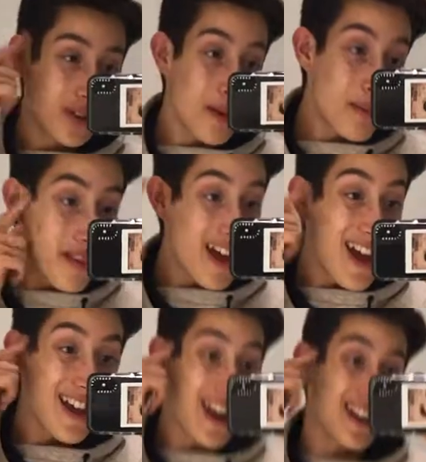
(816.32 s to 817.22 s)
remember
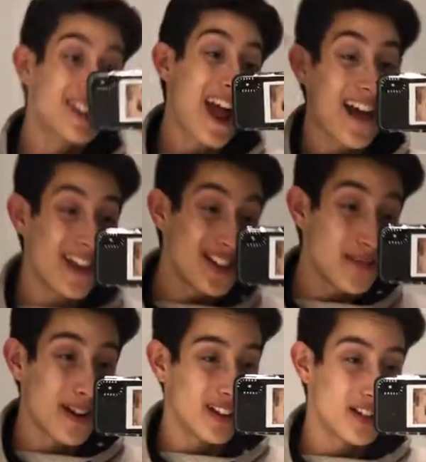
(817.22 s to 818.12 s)
that. I need to add that to
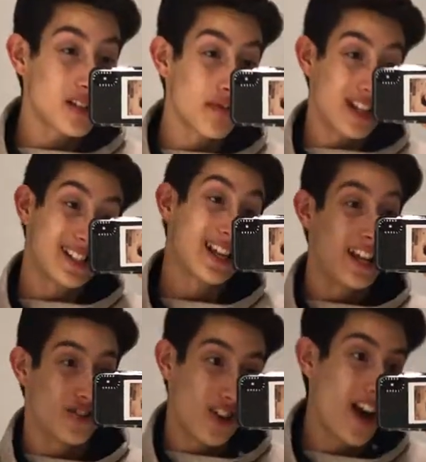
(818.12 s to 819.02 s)
my list of things I
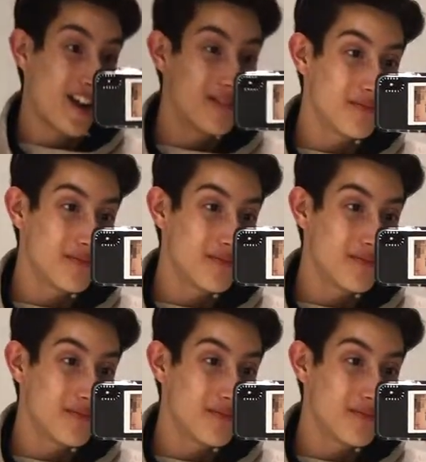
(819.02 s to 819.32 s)
can't drive.